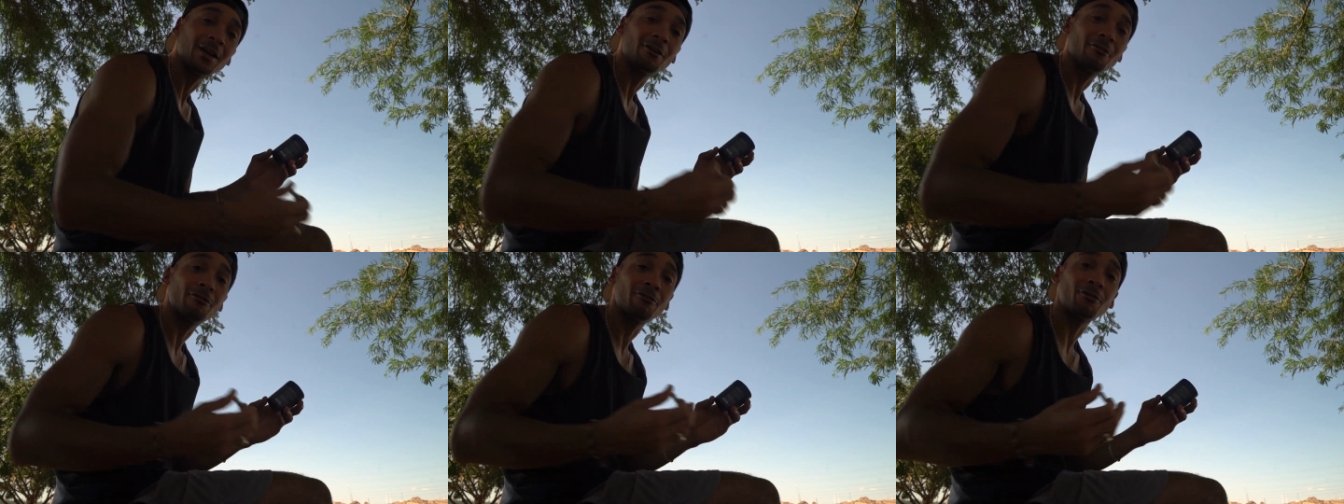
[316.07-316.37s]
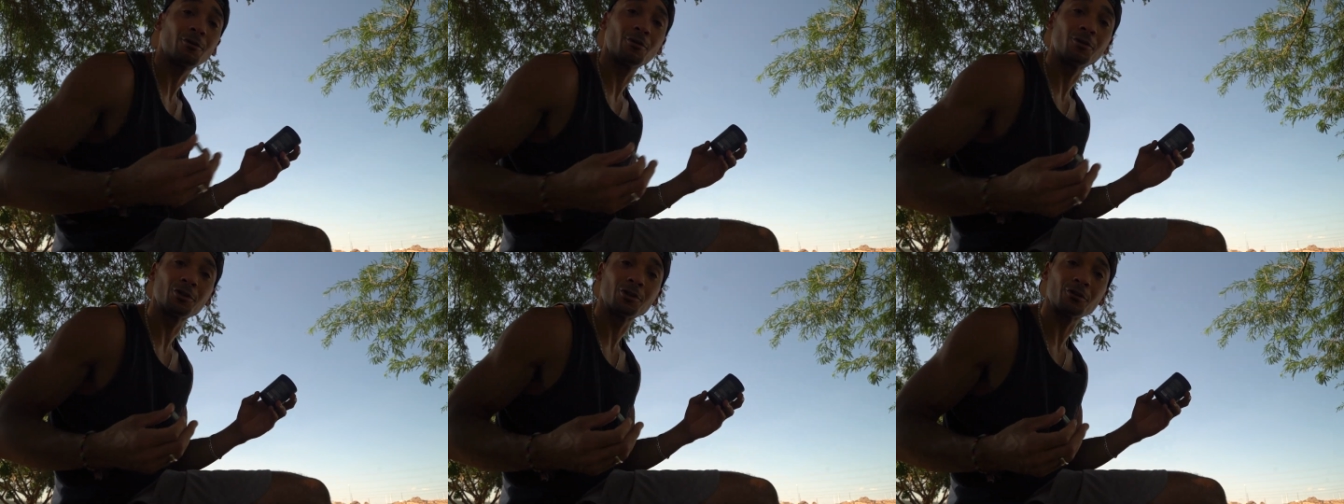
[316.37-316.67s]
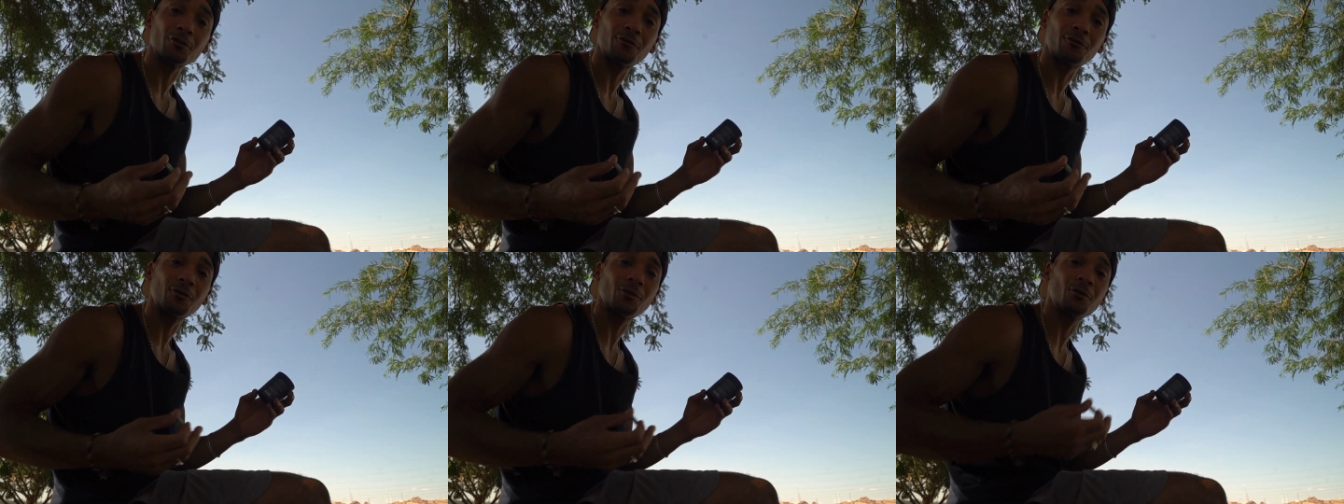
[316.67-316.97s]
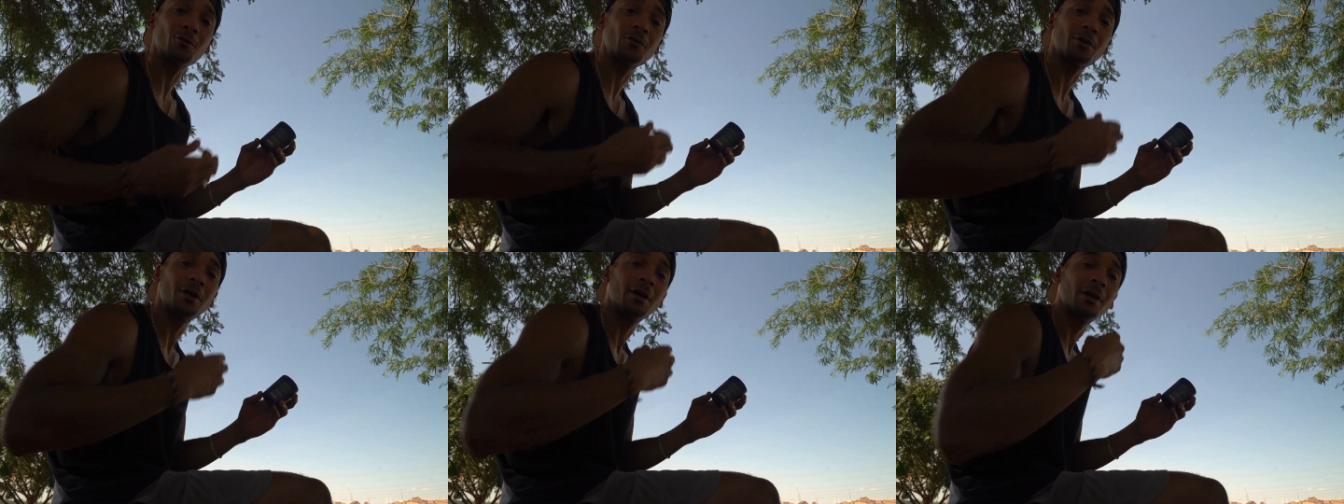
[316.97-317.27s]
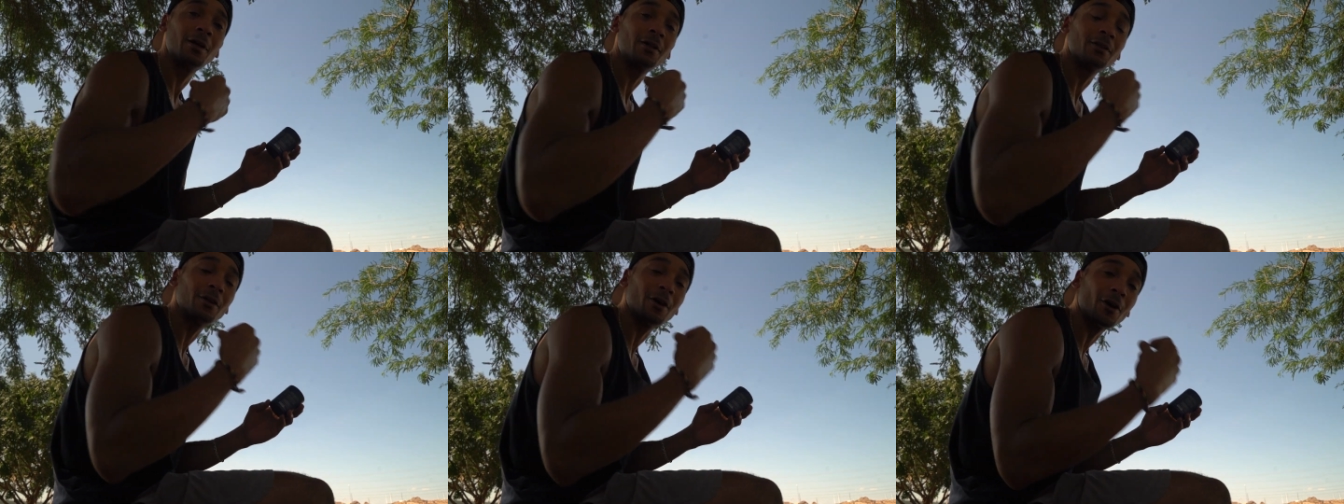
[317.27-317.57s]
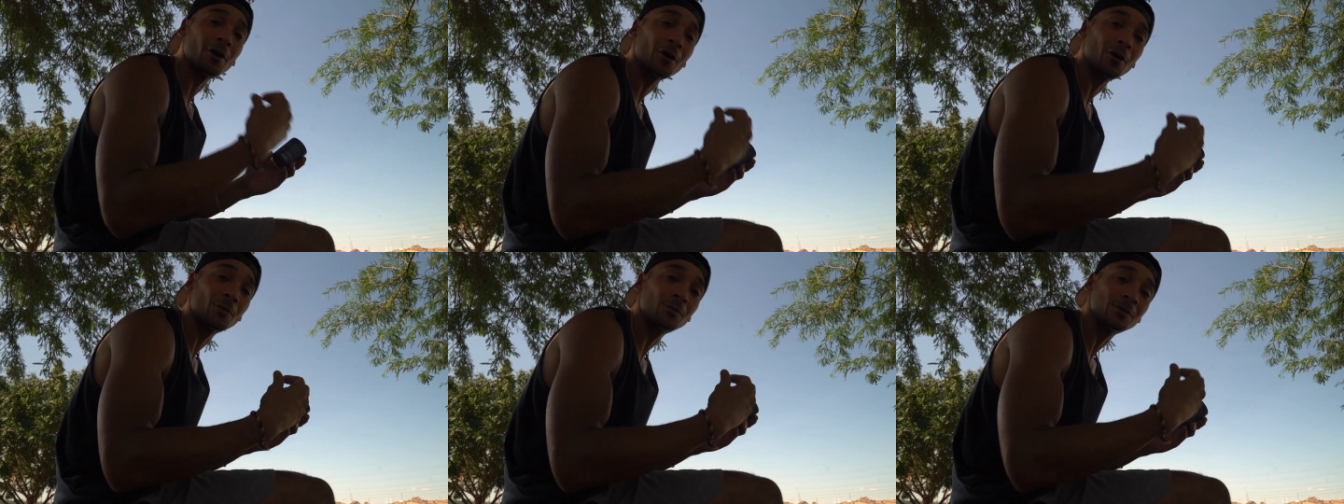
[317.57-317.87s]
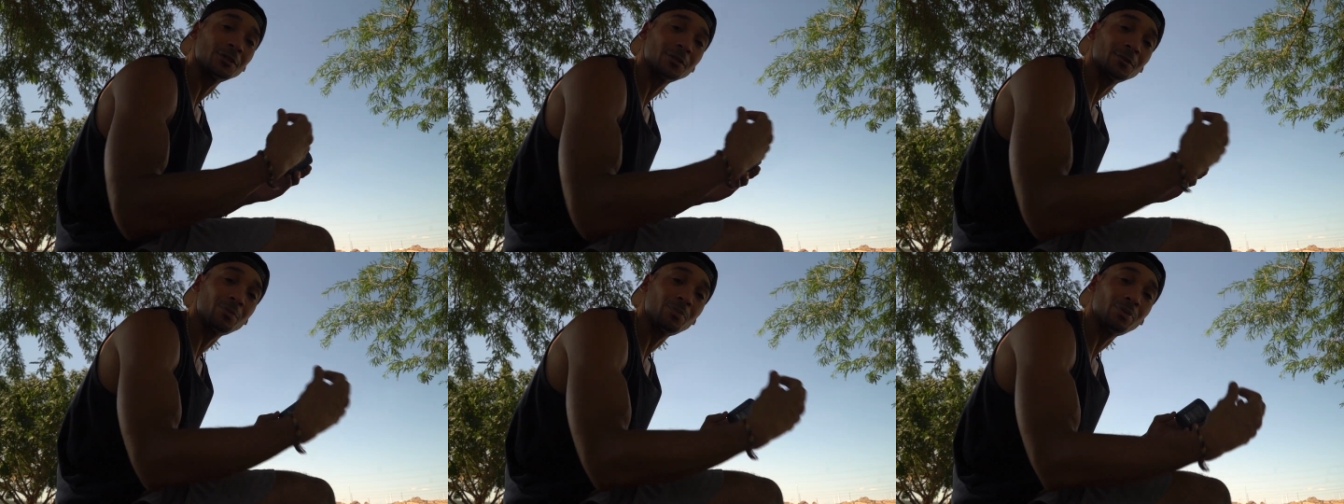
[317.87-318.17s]
Fruit is your food. The
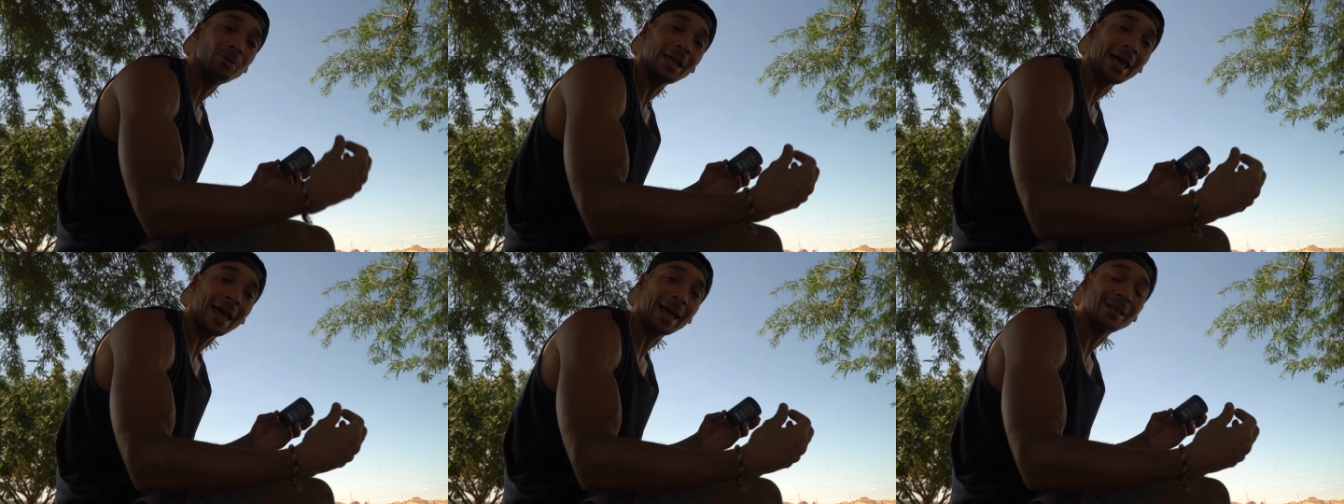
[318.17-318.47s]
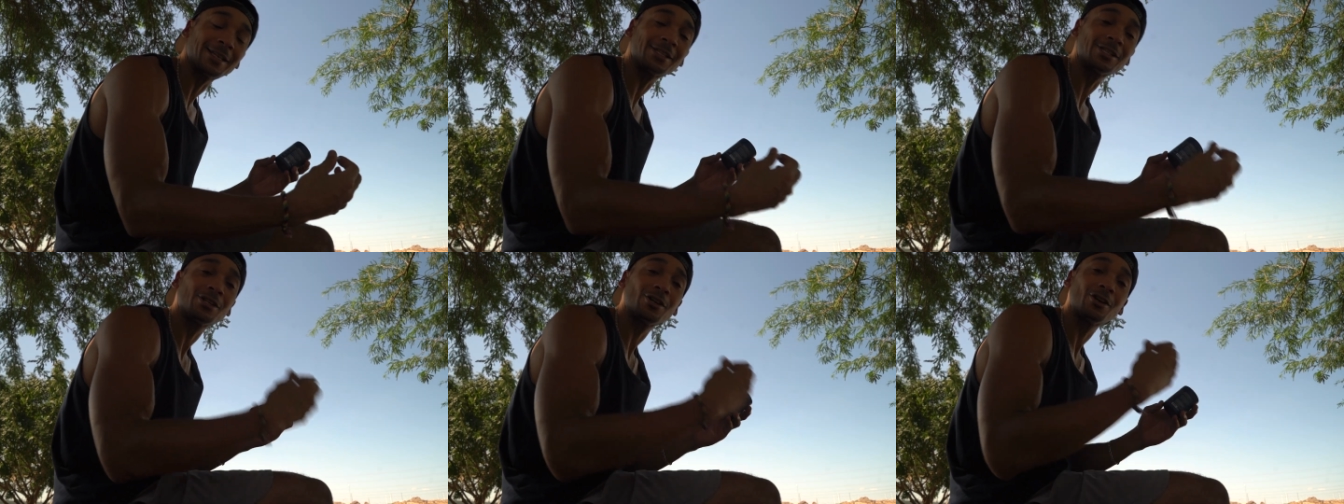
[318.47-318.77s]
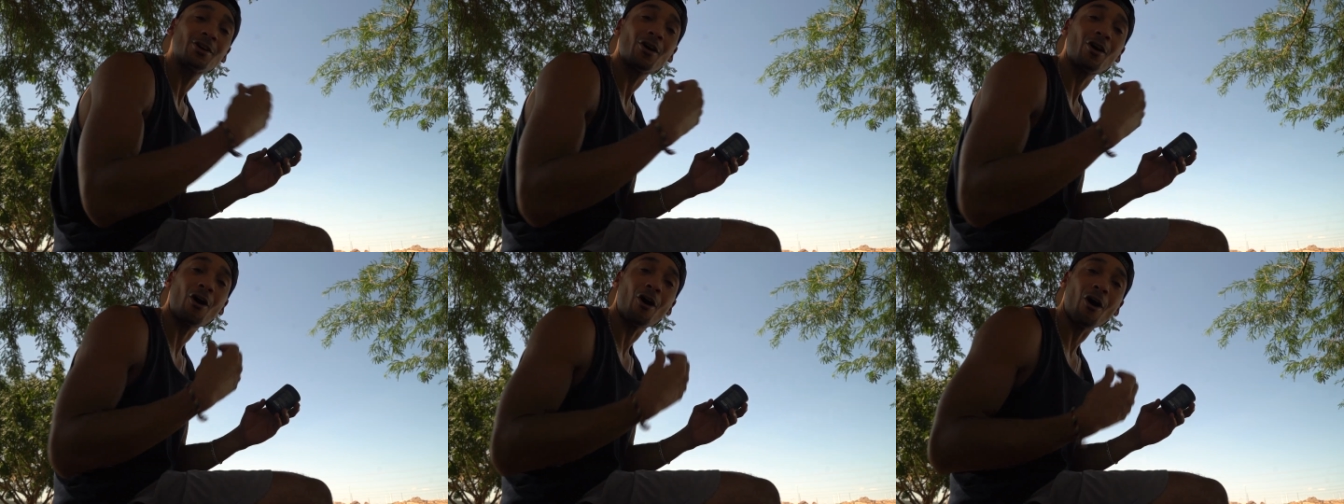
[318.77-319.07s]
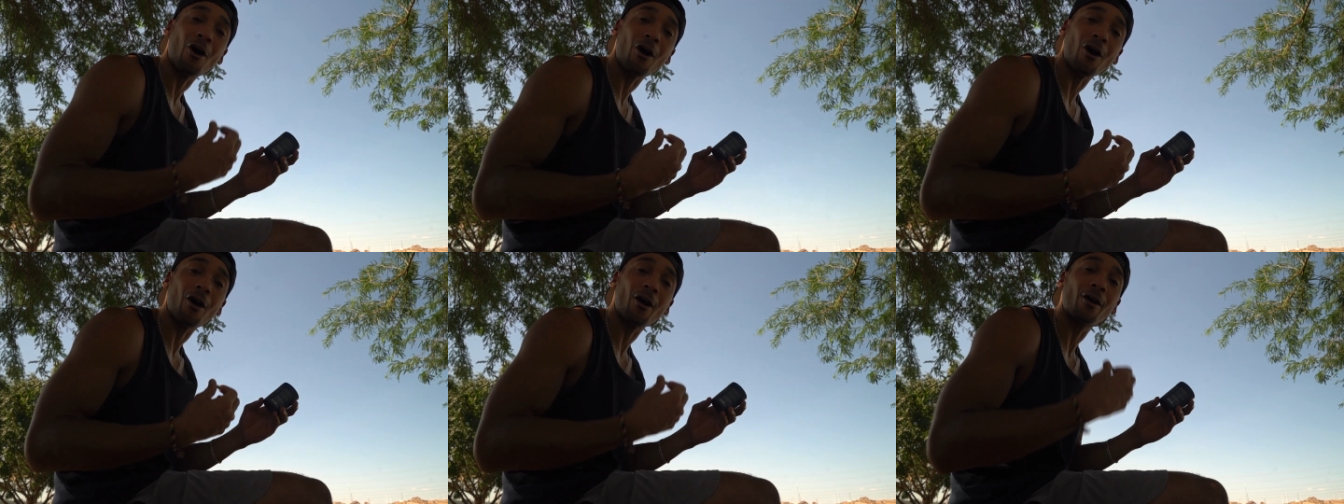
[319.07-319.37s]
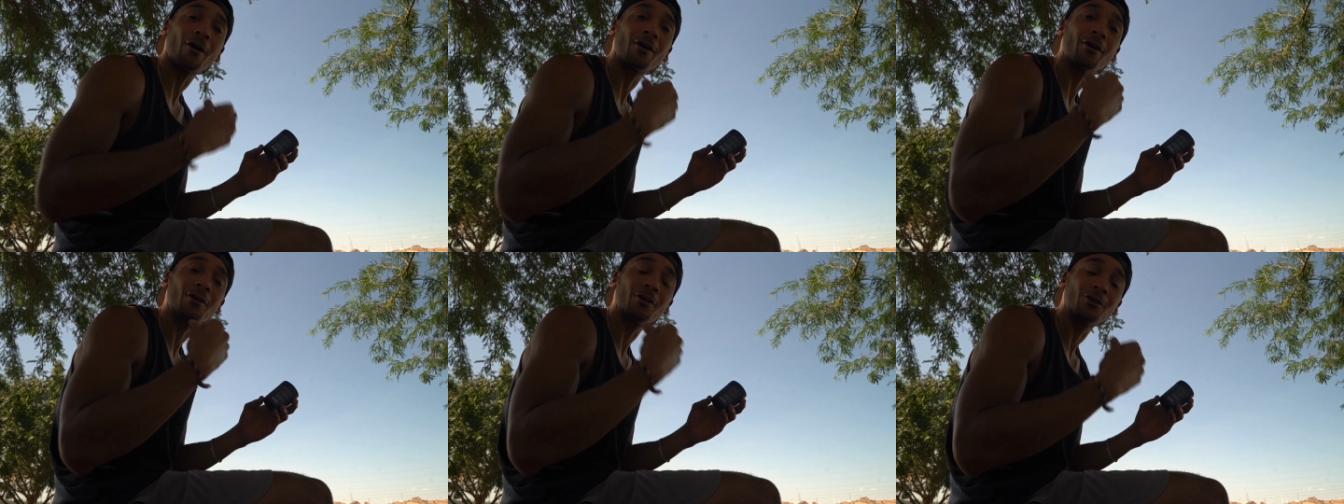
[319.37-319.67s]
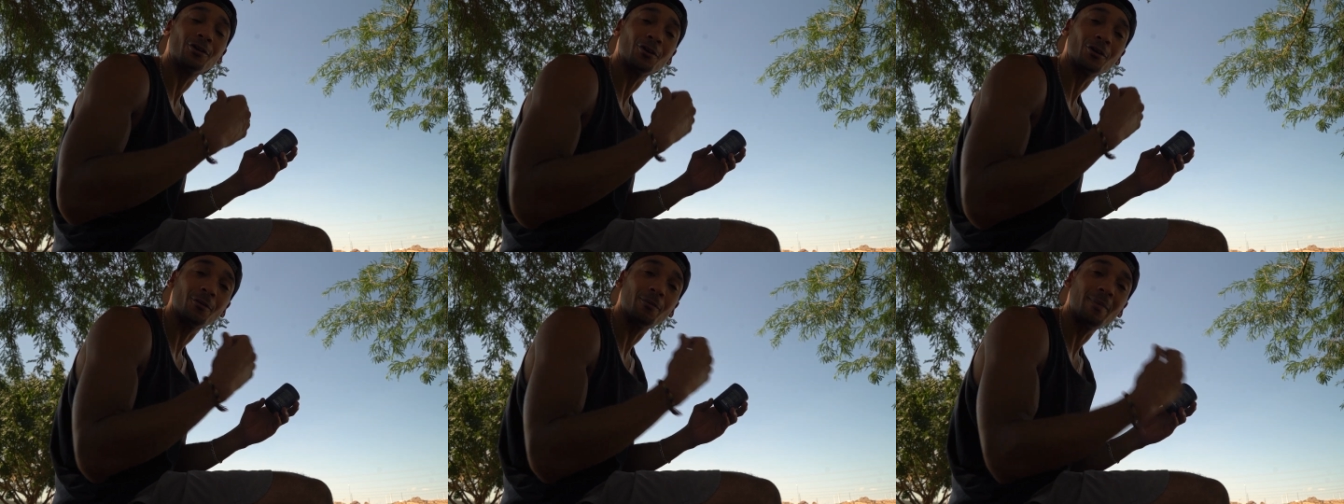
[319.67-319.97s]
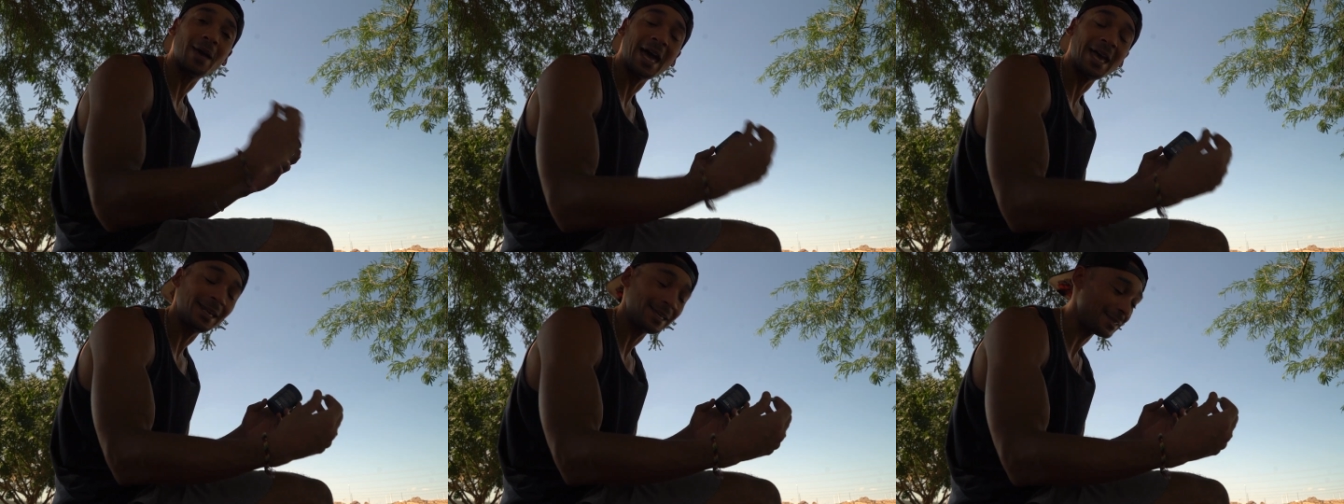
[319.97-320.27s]
herbs and the plants are your
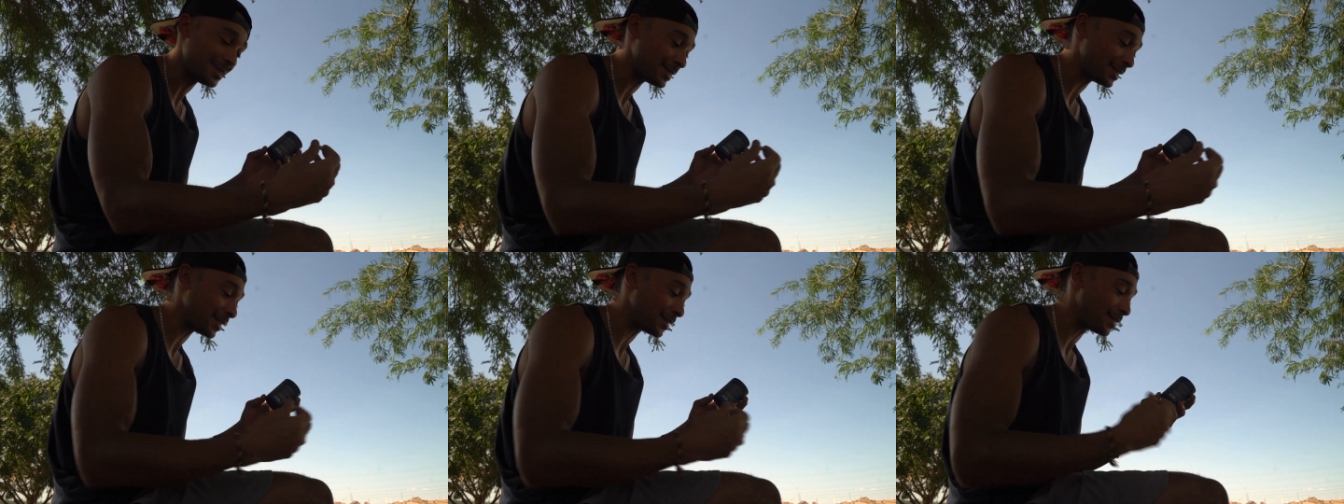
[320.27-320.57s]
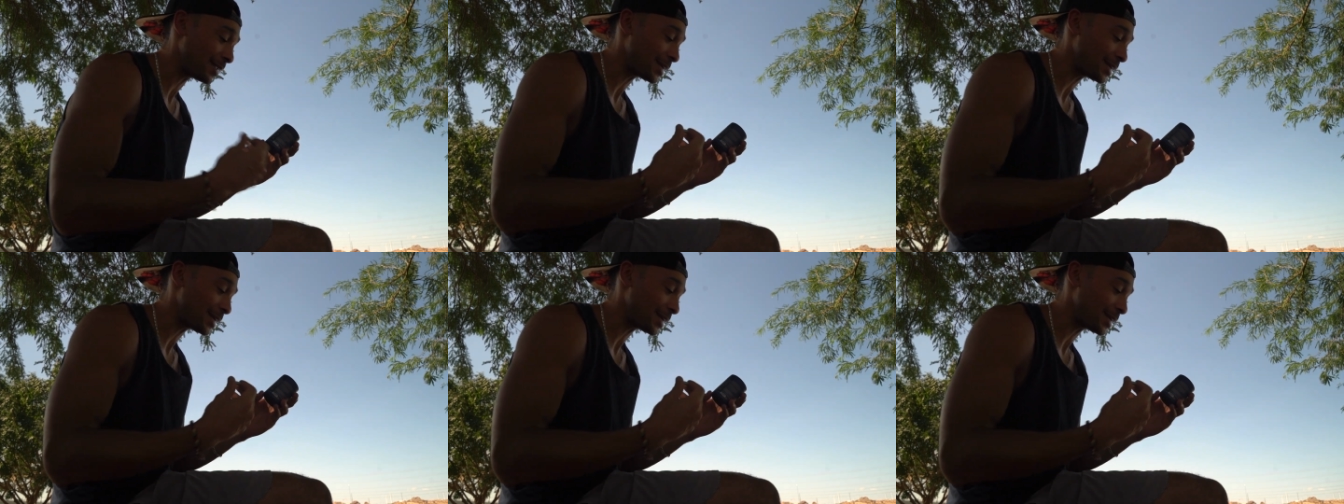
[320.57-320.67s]
medicine.